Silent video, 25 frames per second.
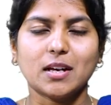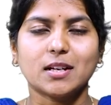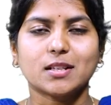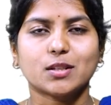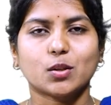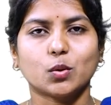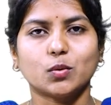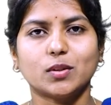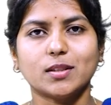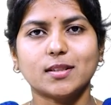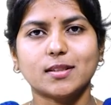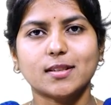
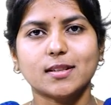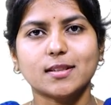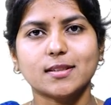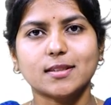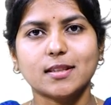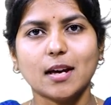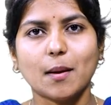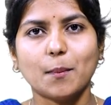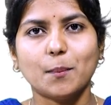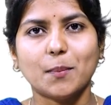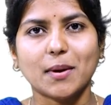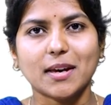So this is
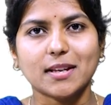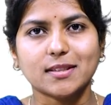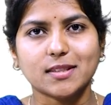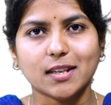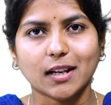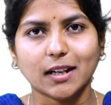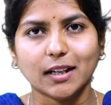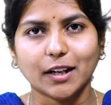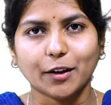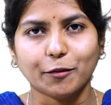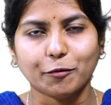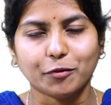the
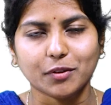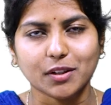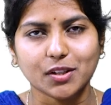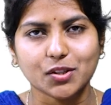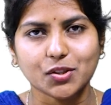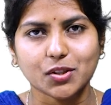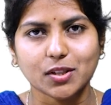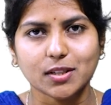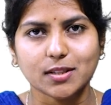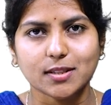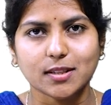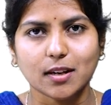basic
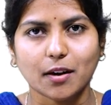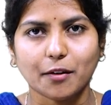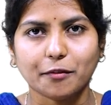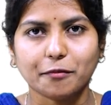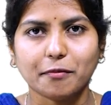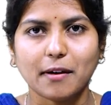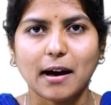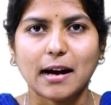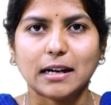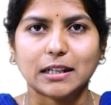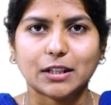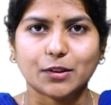definitions of
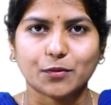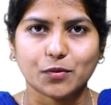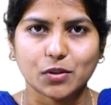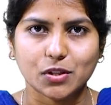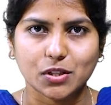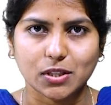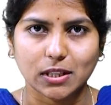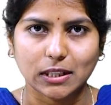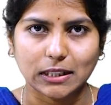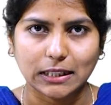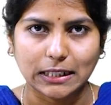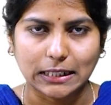
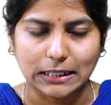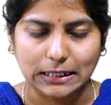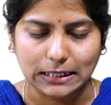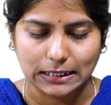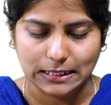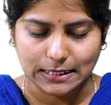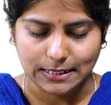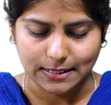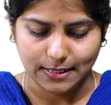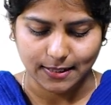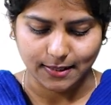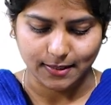artificial
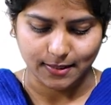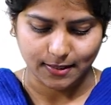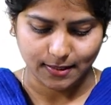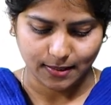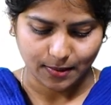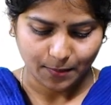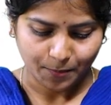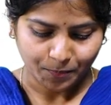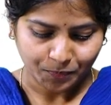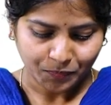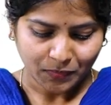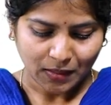
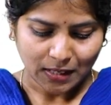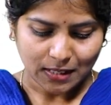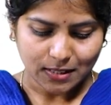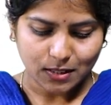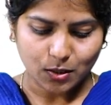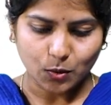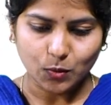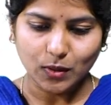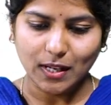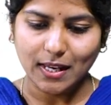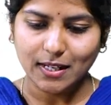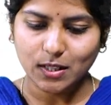intelligence.
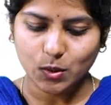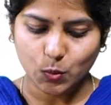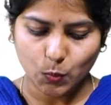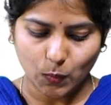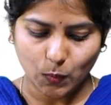So next